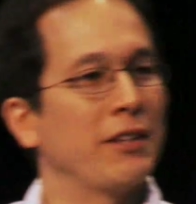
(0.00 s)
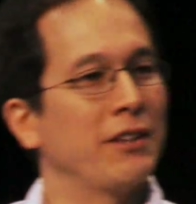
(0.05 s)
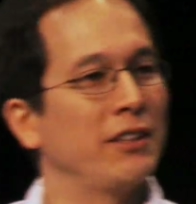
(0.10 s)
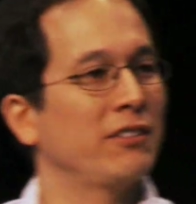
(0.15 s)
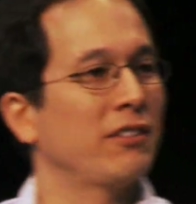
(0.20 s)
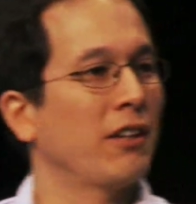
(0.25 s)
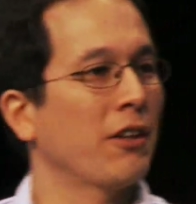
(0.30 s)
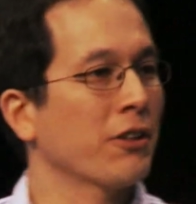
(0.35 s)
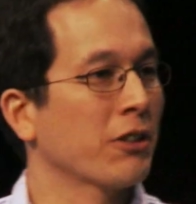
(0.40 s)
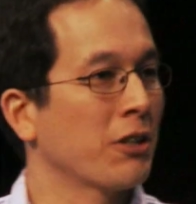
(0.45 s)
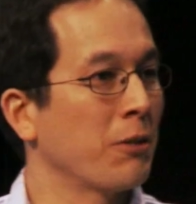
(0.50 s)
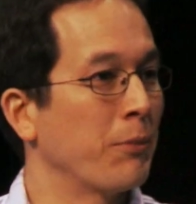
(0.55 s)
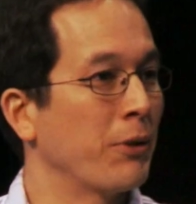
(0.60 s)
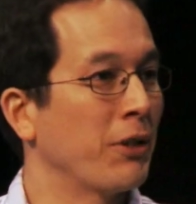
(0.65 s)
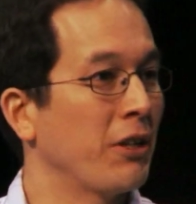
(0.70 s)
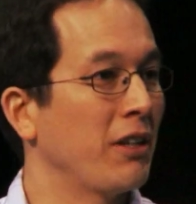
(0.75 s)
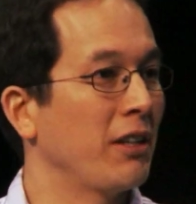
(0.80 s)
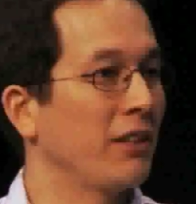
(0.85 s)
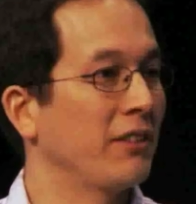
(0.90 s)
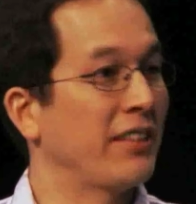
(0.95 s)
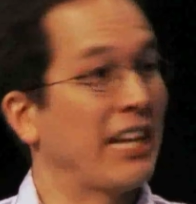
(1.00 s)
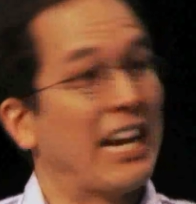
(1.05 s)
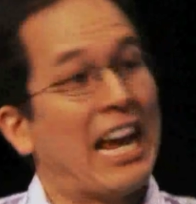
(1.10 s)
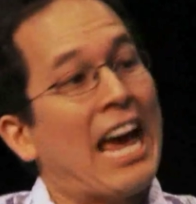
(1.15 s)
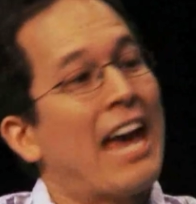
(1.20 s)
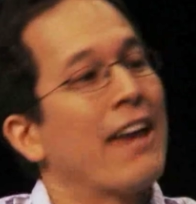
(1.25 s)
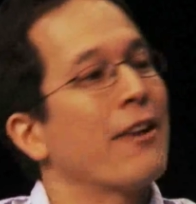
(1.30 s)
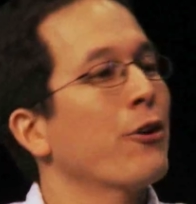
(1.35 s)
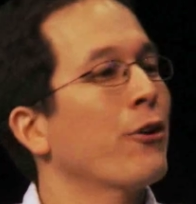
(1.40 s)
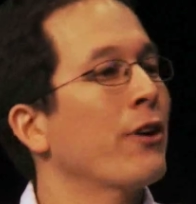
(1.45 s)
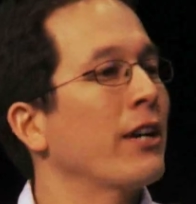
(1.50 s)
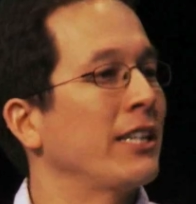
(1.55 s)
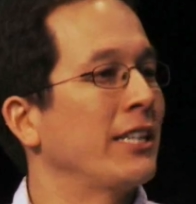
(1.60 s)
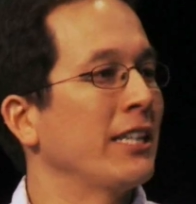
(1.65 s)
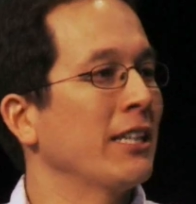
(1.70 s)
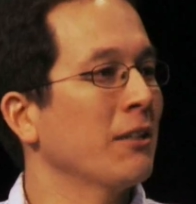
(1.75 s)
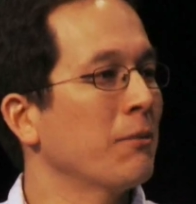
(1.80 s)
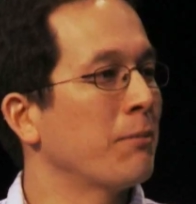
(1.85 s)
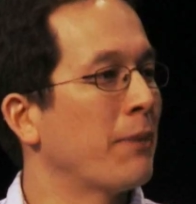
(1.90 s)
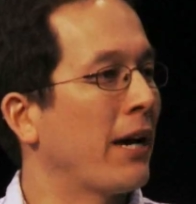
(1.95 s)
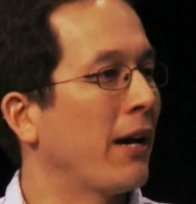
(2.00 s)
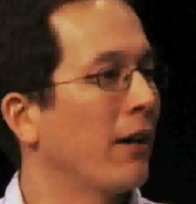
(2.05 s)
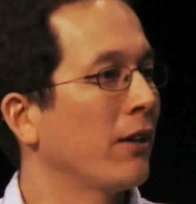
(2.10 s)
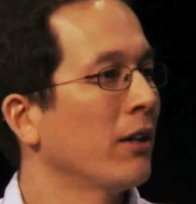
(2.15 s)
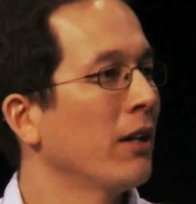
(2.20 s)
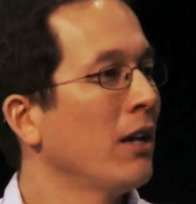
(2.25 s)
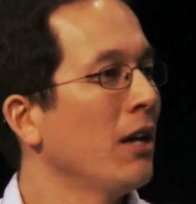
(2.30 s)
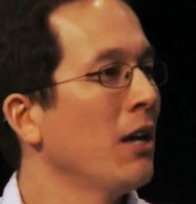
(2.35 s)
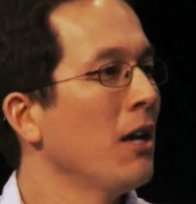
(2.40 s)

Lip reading: in these other communities that I had no idea about,